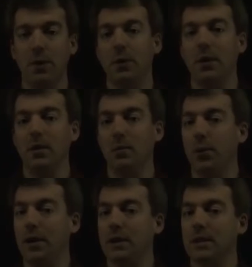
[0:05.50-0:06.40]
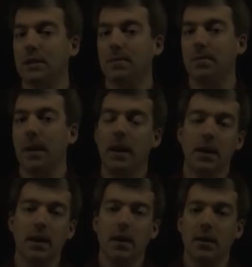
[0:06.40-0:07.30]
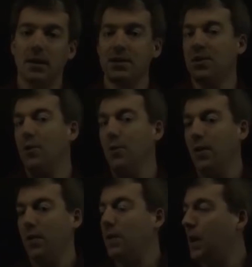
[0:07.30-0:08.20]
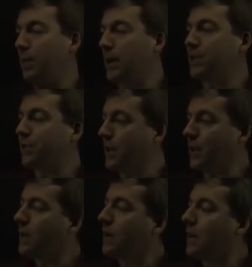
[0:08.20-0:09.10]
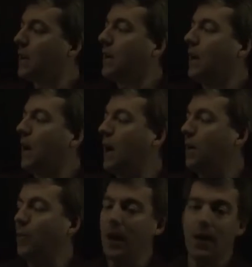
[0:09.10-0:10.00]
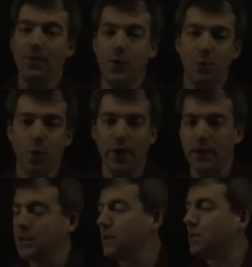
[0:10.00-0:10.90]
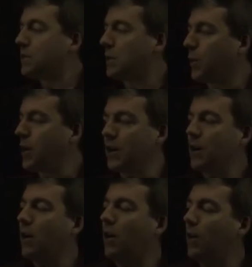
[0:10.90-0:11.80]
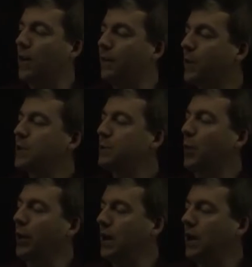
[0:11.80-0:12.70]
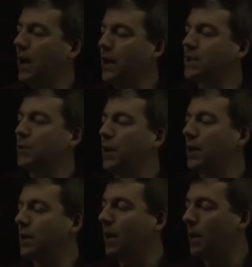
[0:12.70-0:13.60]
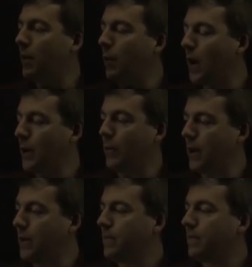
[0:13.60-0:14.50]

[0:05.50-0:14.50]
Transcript: between 2 points. Let's start with a picture here. We have 2 points, so we're going to call the first point x1, y1,